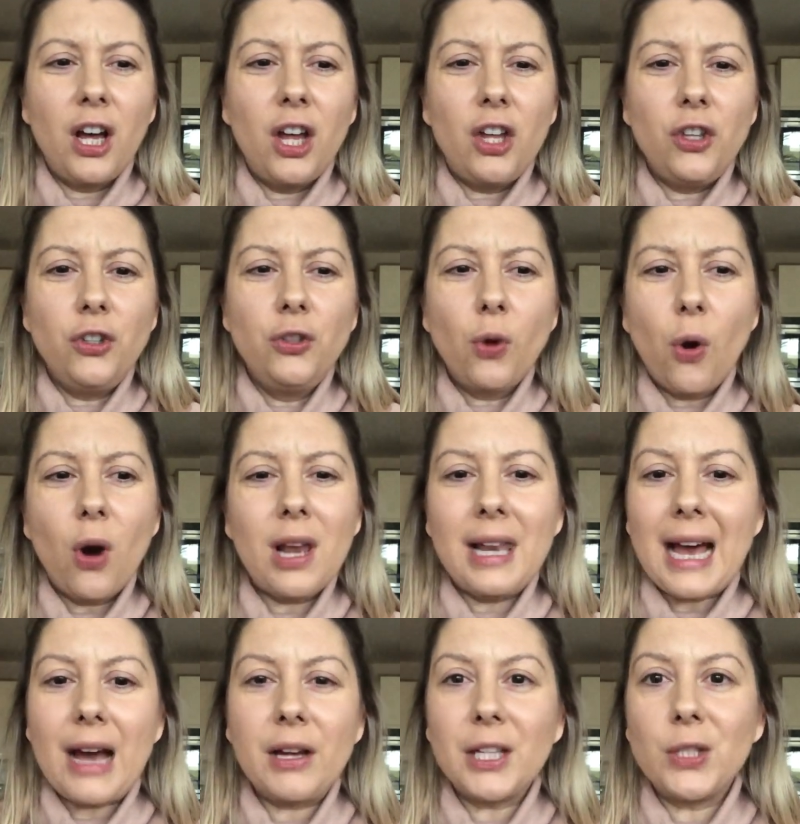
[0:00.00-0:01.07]
not
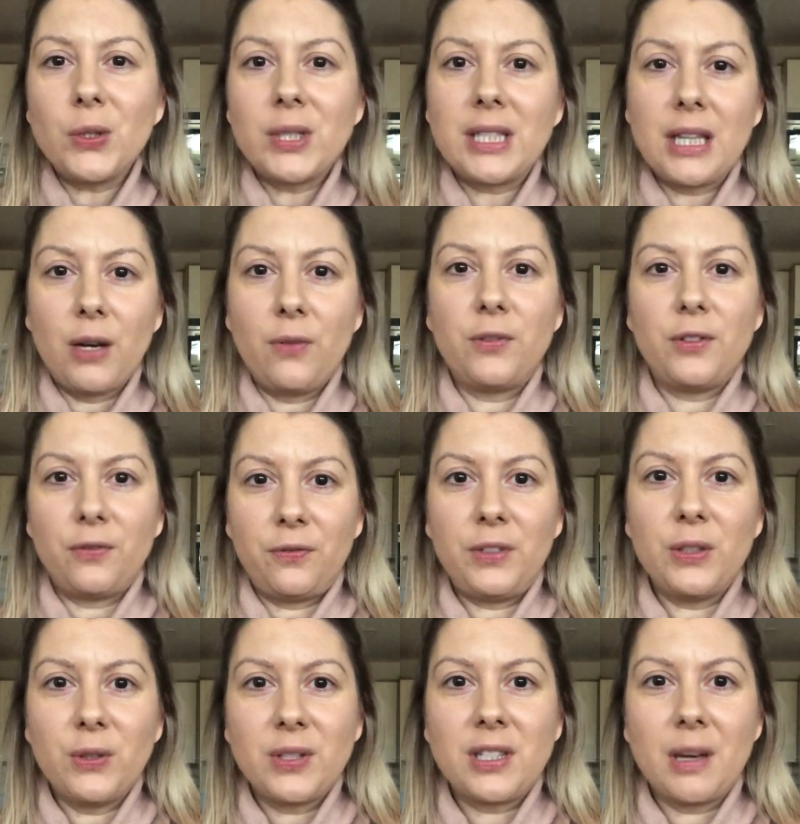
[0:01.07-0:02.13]
allowing yourself to
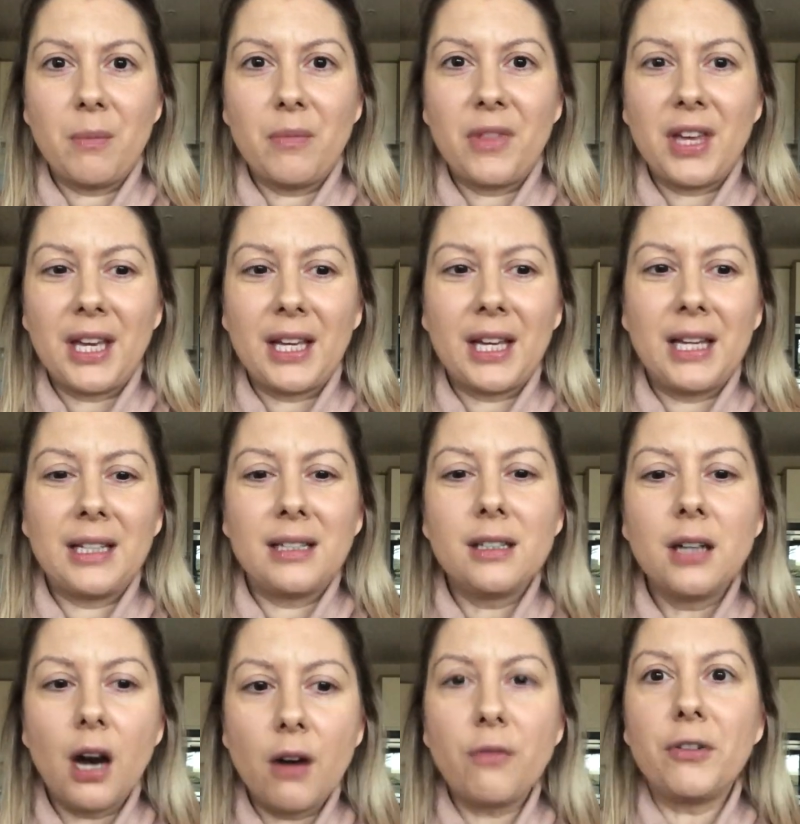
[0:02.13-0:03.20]
feel something and
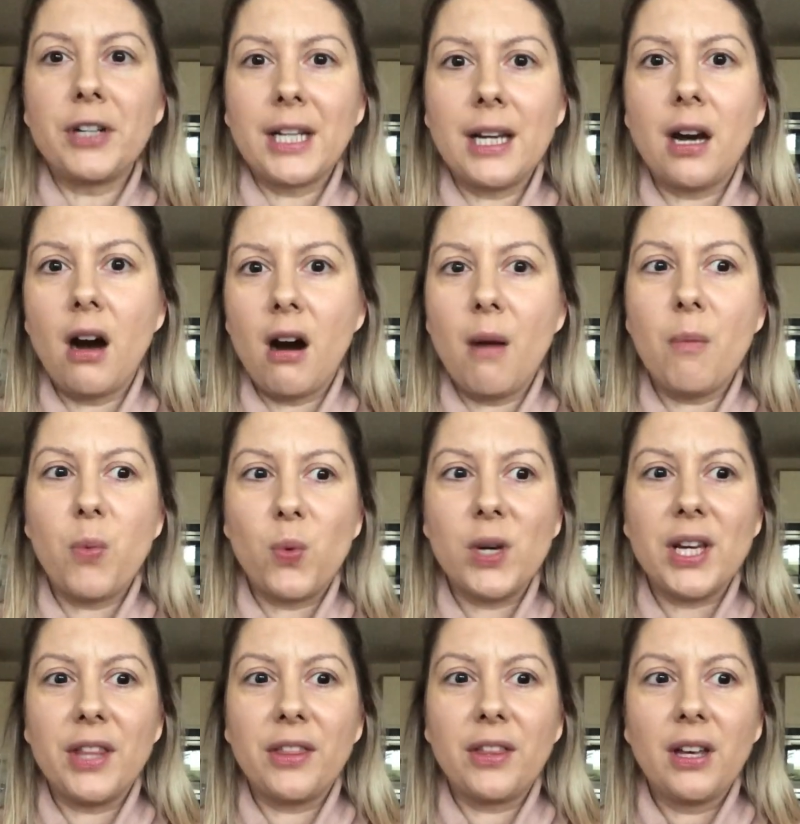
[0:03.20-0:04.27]
covering it up
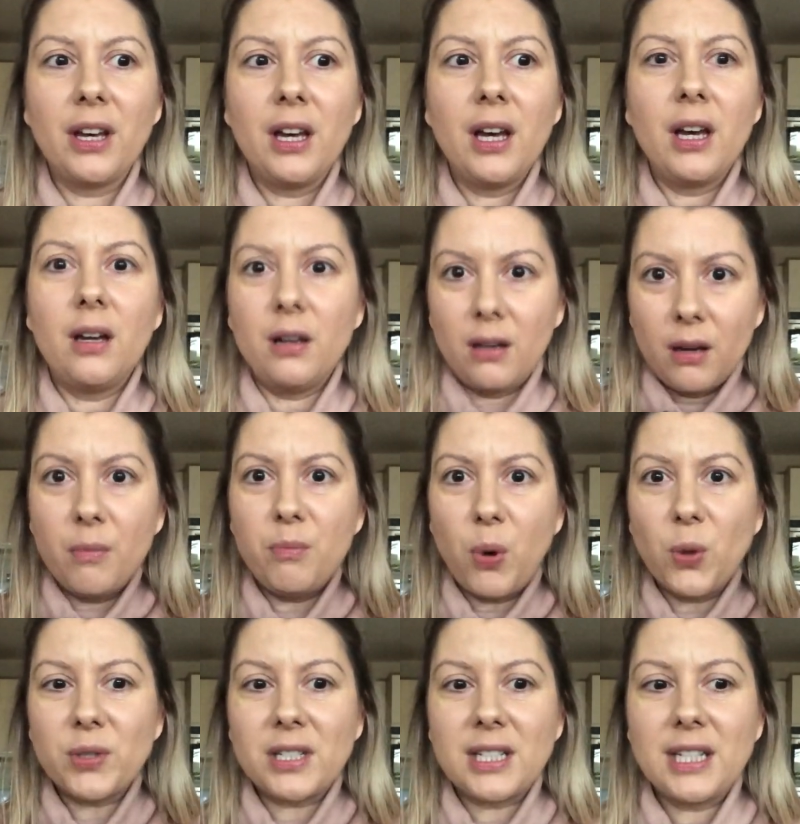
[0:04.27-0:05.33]
with
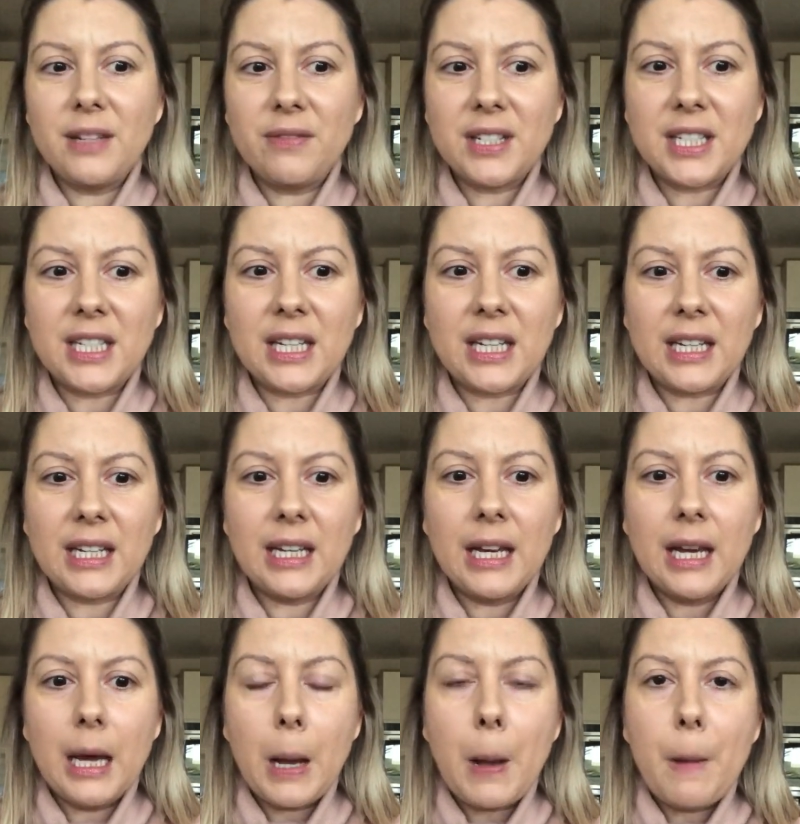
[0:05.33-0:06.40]
positivity
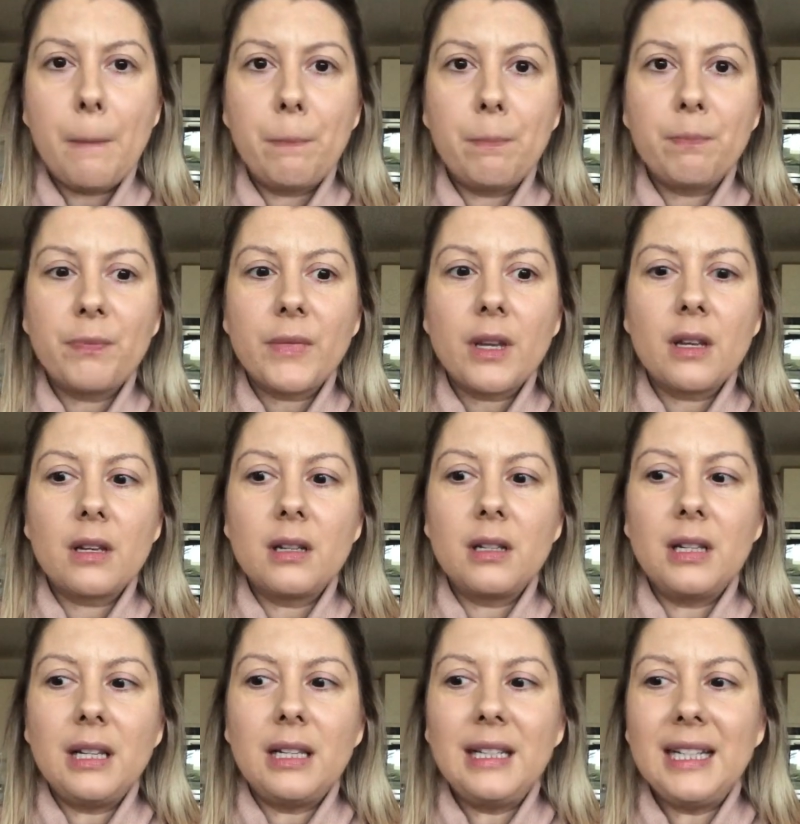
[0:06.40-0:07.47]

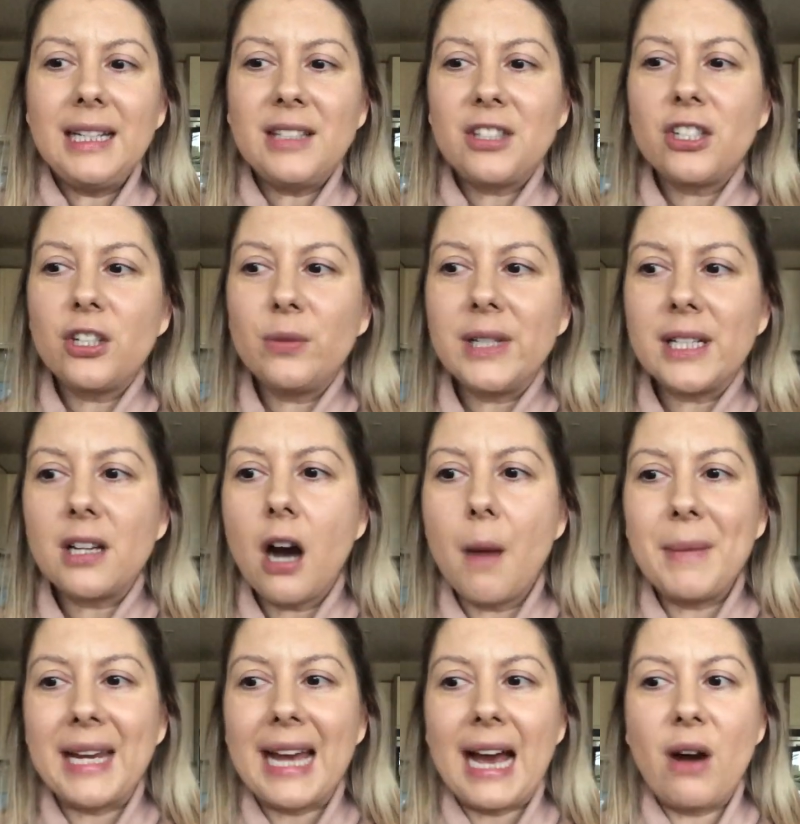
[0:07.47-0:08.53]
leads to it
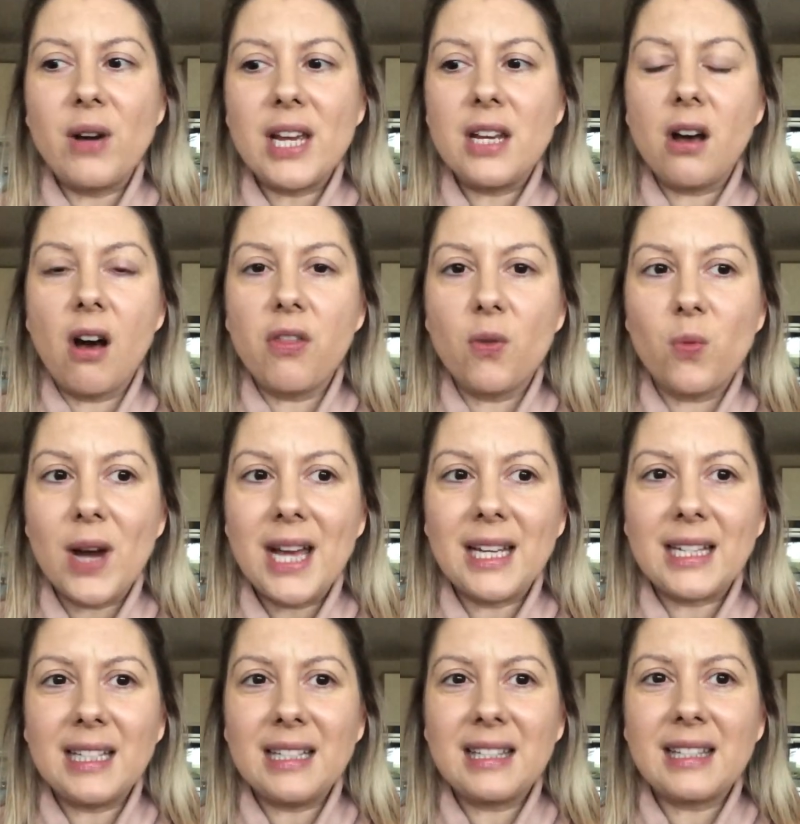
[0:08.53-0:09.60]
coming out in other
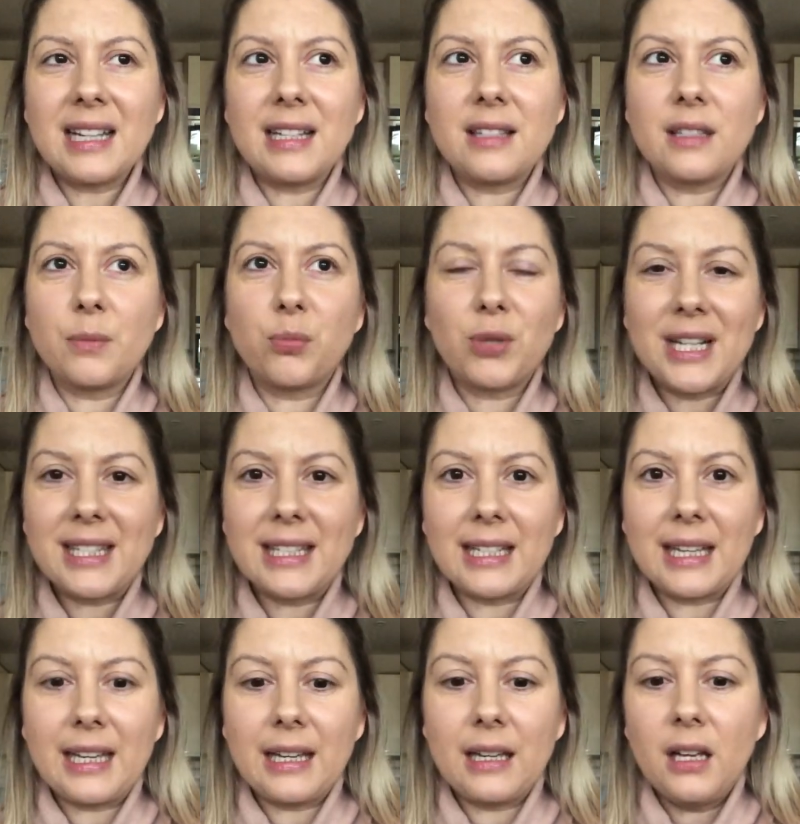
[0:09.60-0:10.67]
ways and suppressing
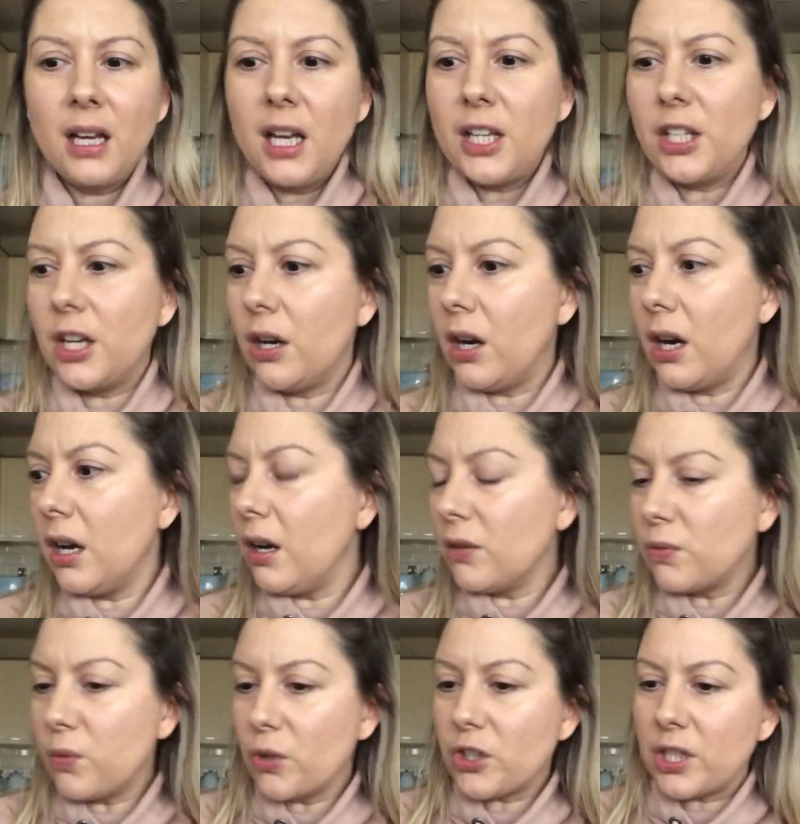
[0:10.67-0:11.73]
it. You know, I was
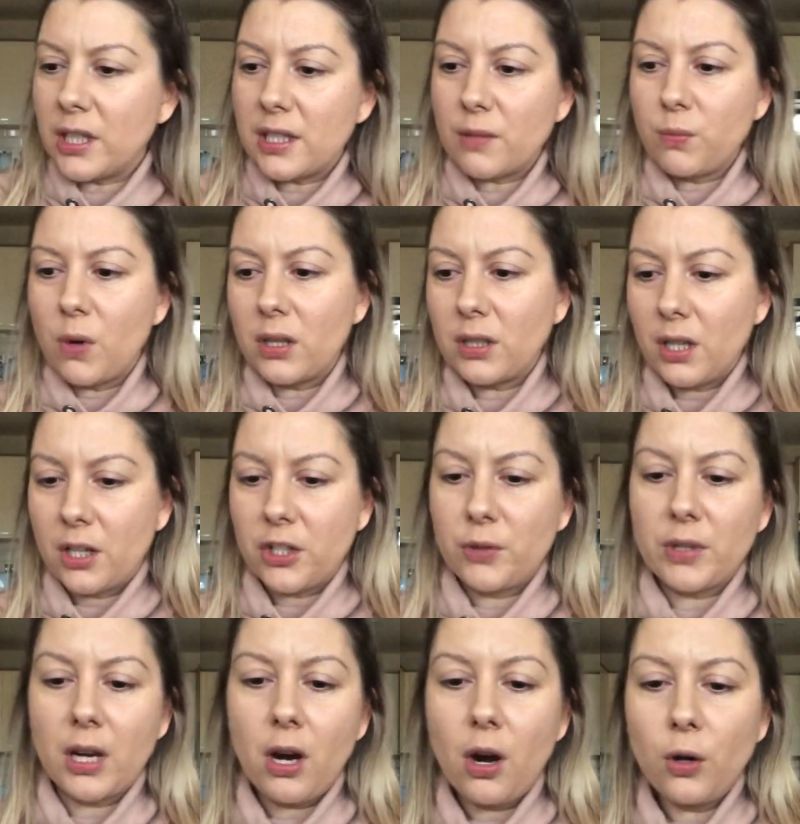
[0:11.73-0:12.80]
watching this one girl and she was
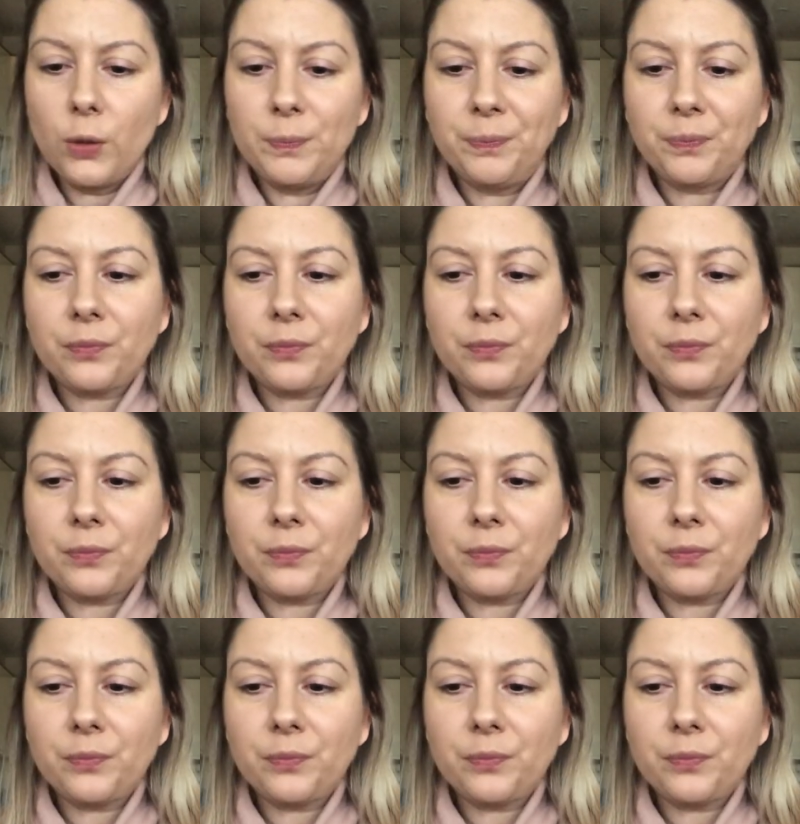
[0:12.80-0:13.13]
like, oh,